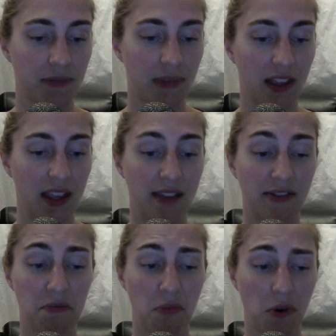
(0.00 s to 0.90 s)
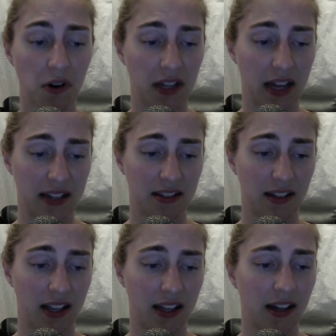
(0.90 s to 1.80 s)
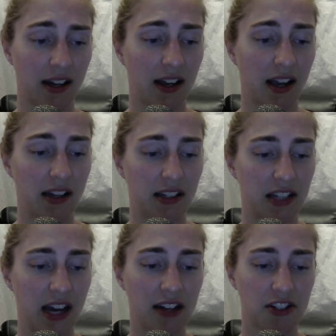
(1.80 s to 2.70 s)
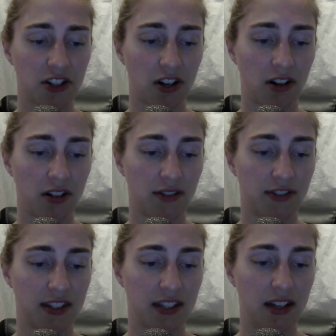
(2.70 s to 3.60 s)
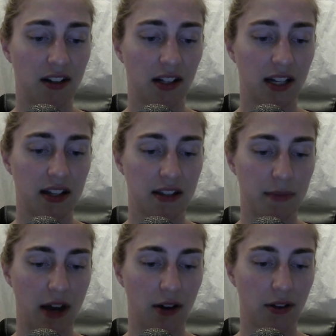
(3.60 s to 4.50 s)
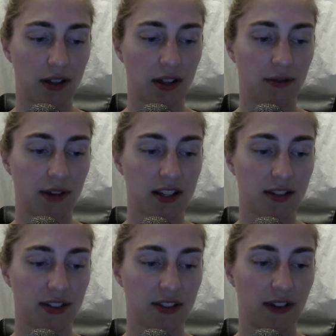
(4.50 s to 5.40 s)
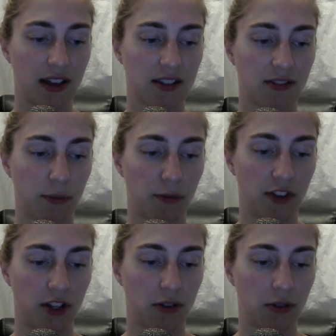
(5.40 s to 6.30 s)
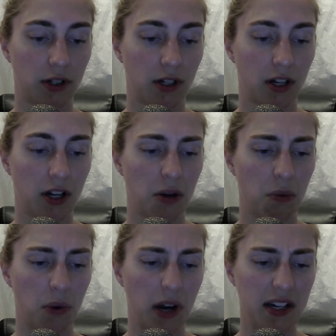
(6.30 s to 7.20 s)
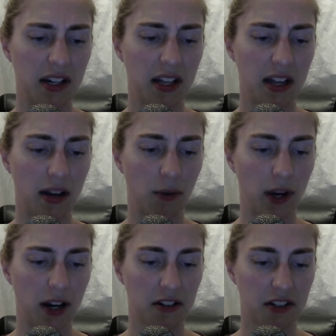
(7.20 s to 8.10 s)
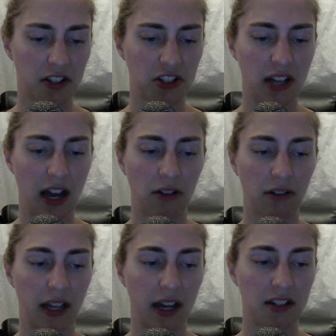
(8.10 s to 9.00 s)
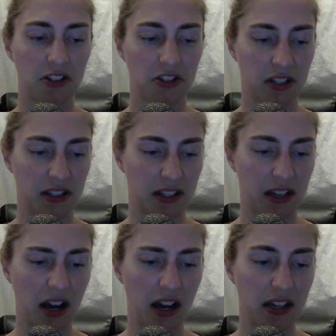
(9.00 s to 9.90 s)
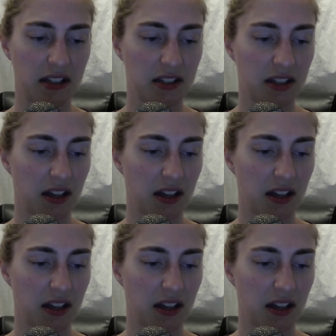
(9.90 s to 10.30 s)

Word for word: Even more ghastly, an attached curtain of steel hid his mouth and the rest of his face from view. Why did he wear such an outlandish disguise?